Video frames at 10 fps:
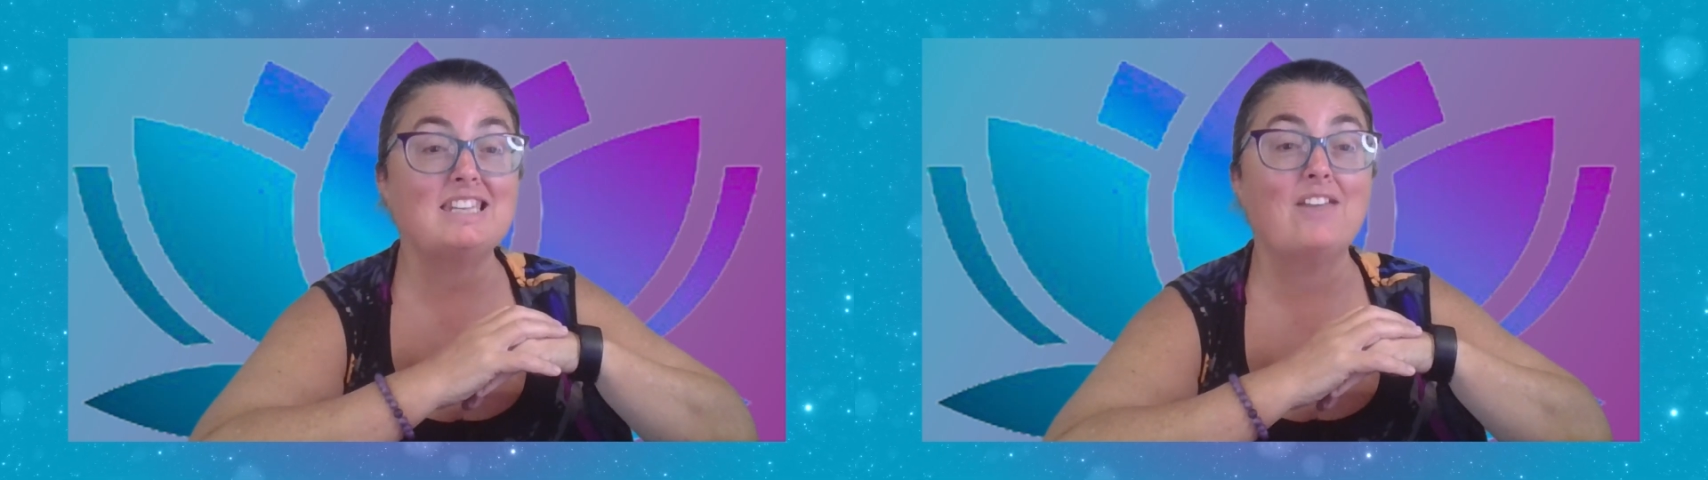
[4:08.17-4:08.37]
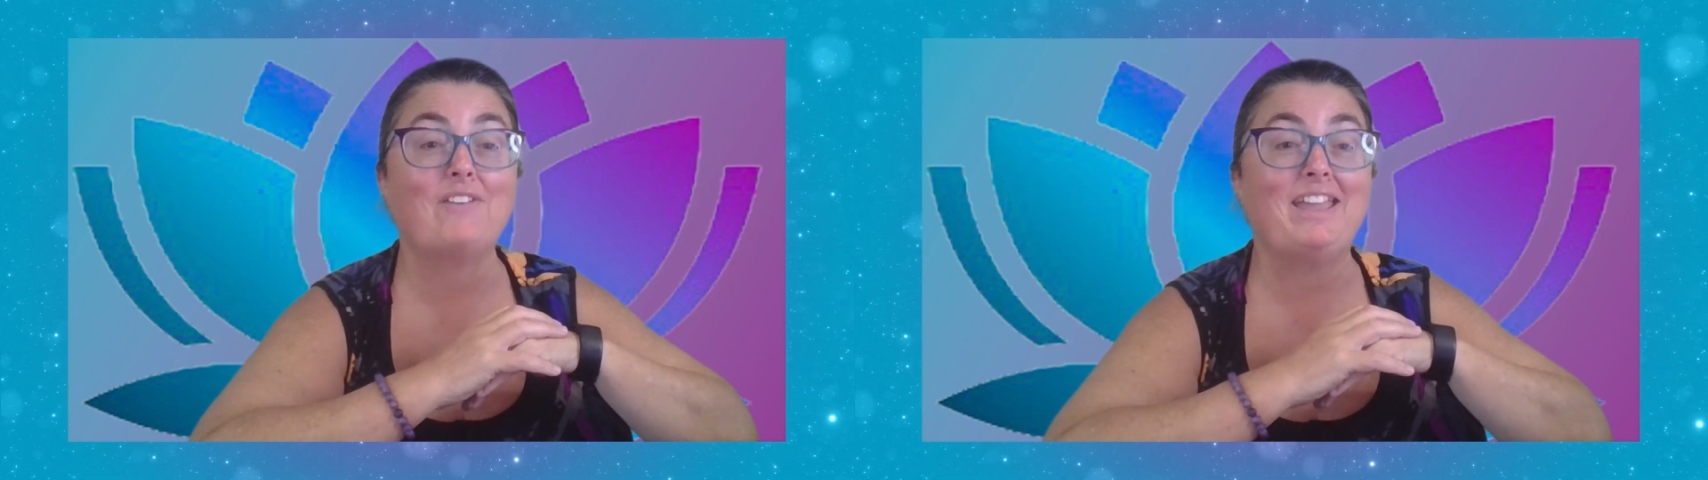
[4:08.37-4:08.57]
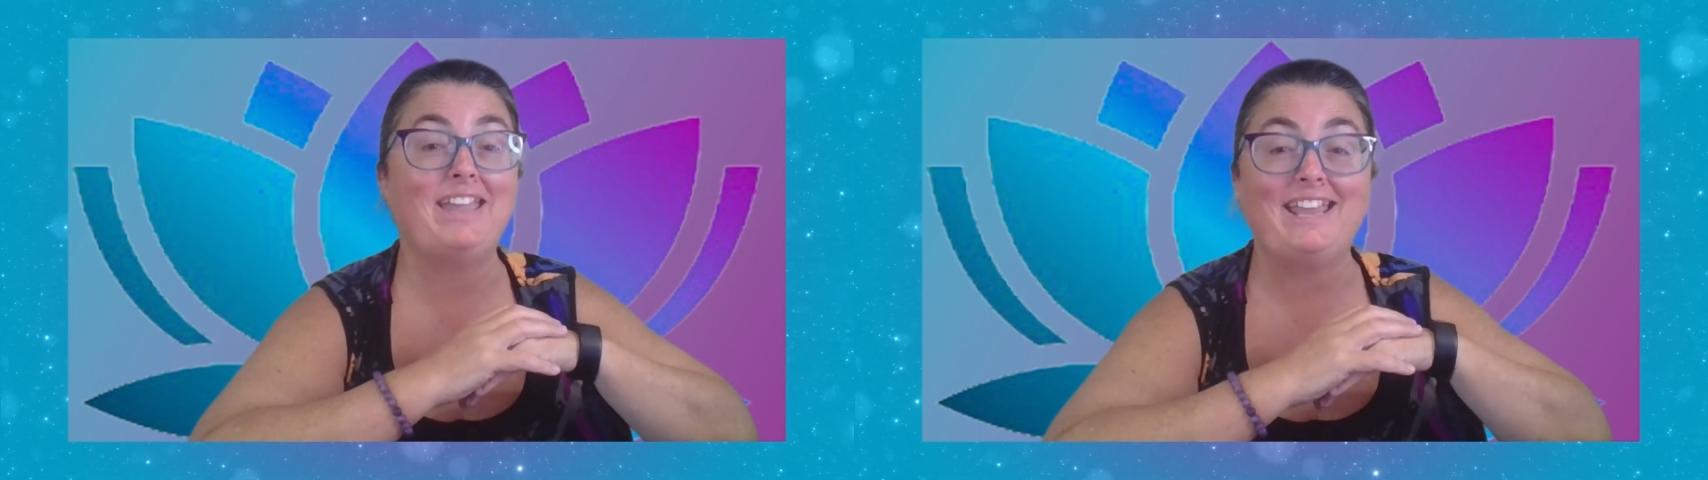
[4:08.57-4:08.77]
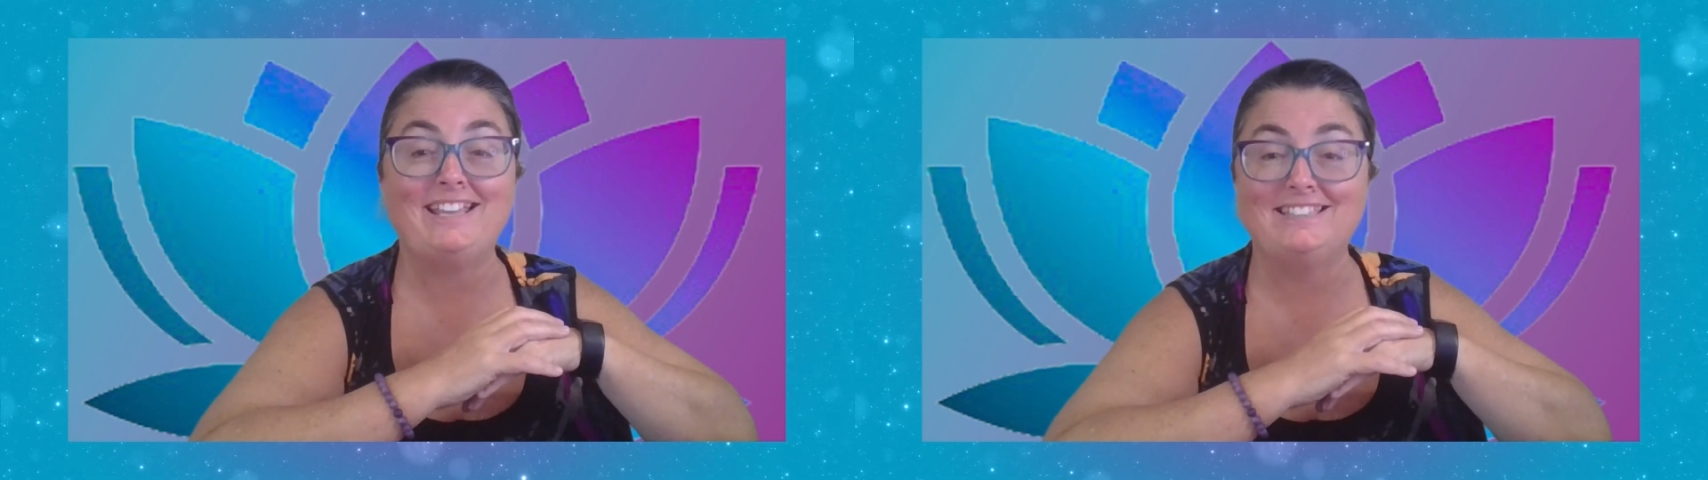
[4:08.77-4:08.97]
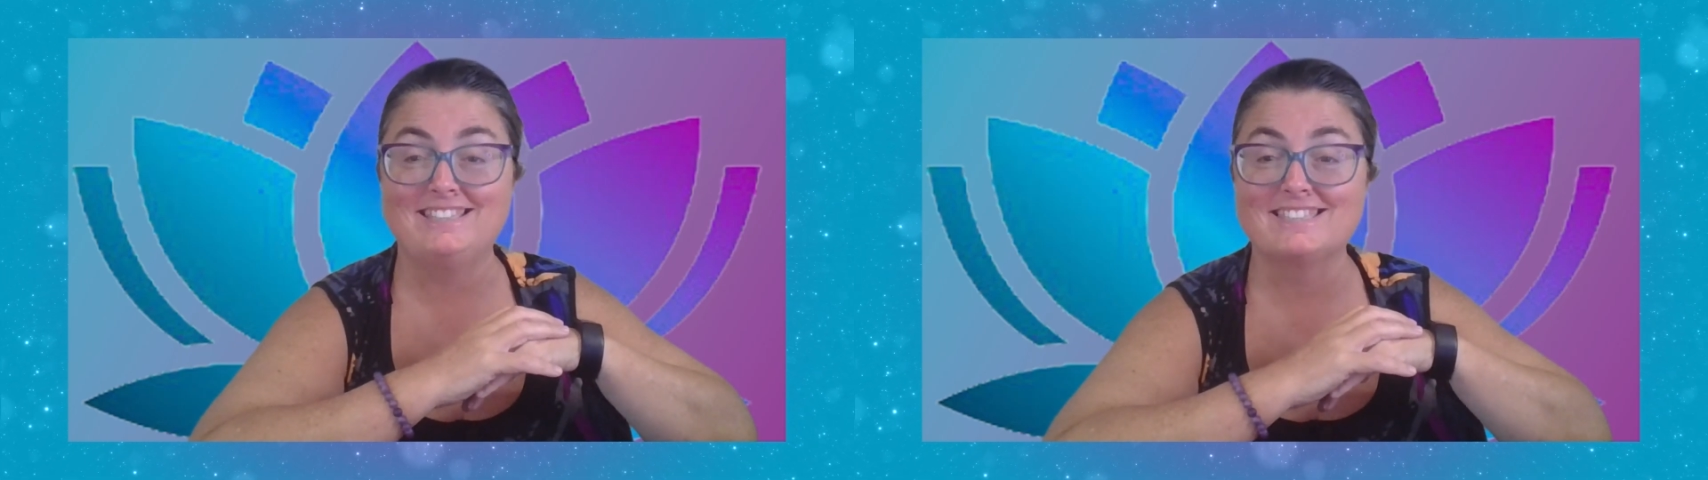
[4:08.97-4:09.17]
never
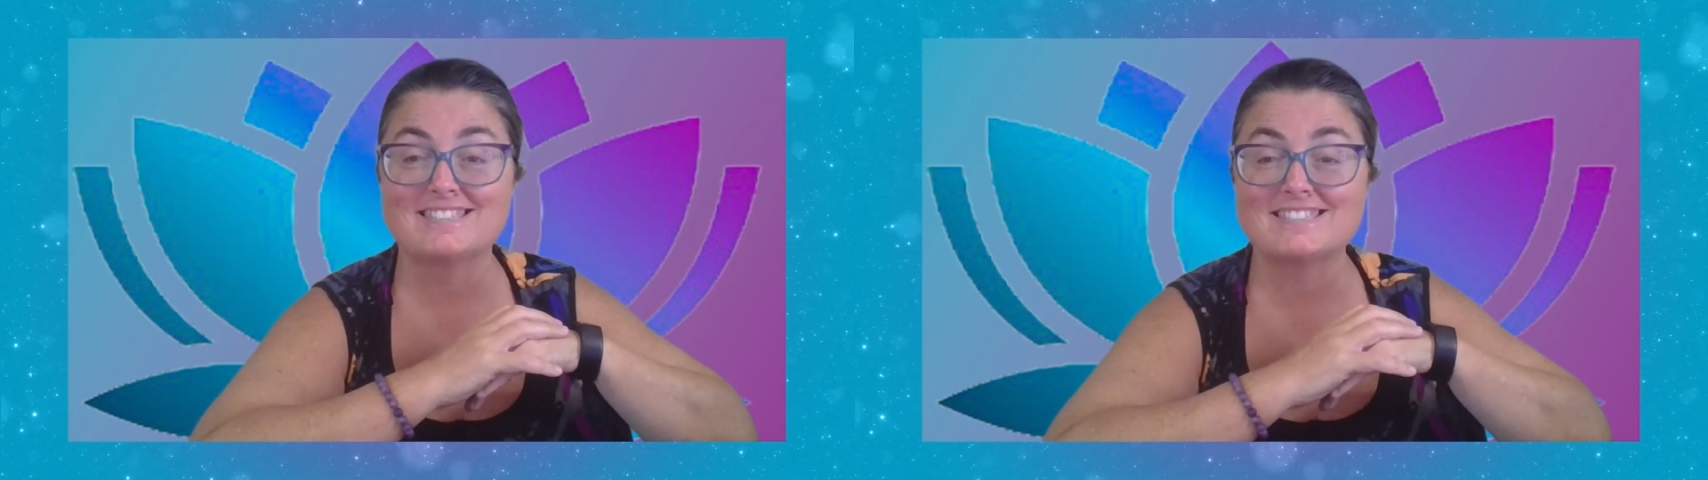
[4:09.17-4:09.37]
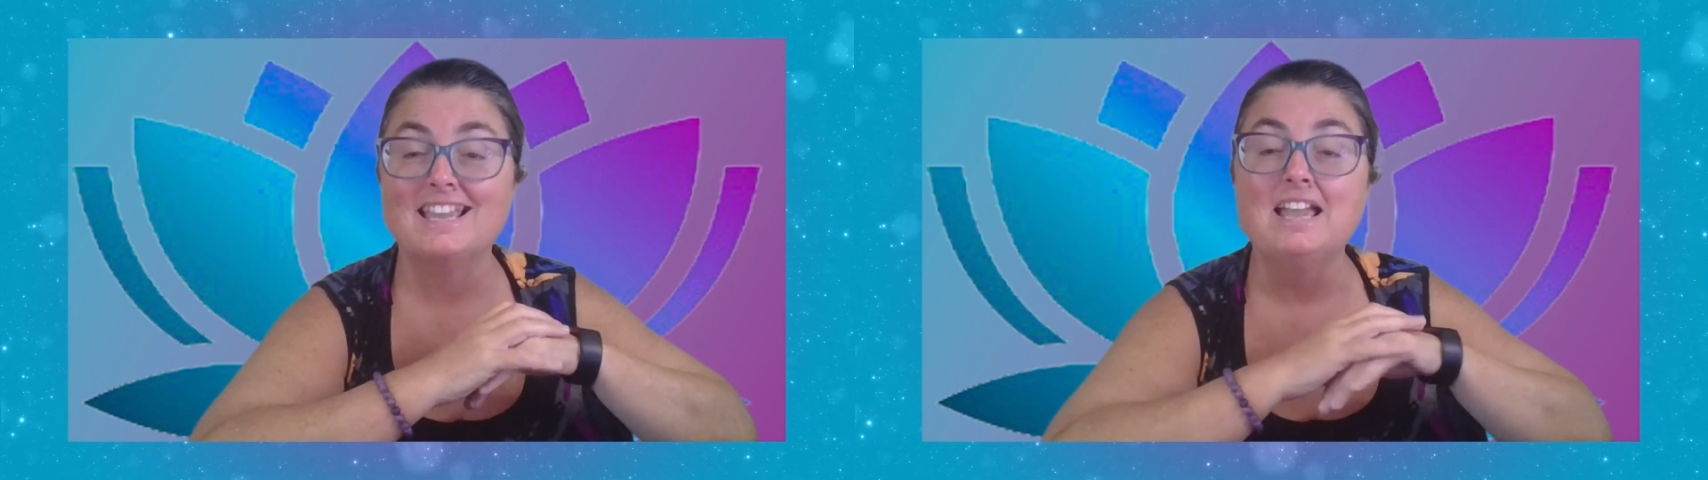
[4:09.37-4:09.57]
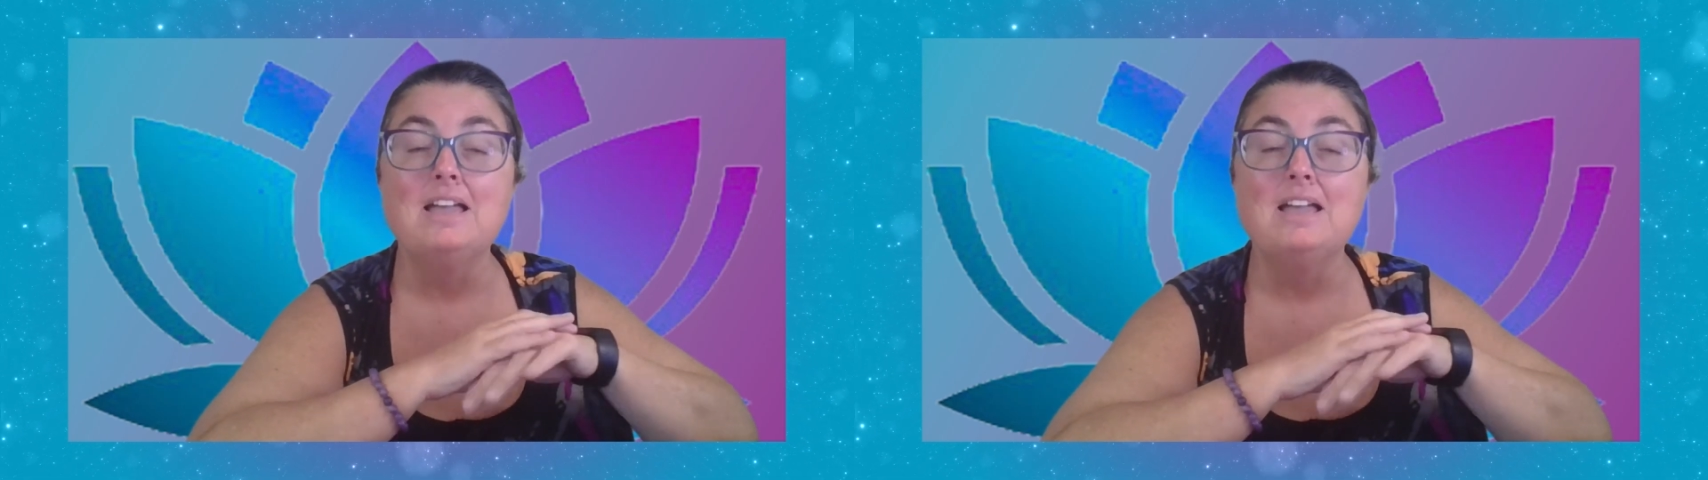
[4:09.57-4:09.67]
ends.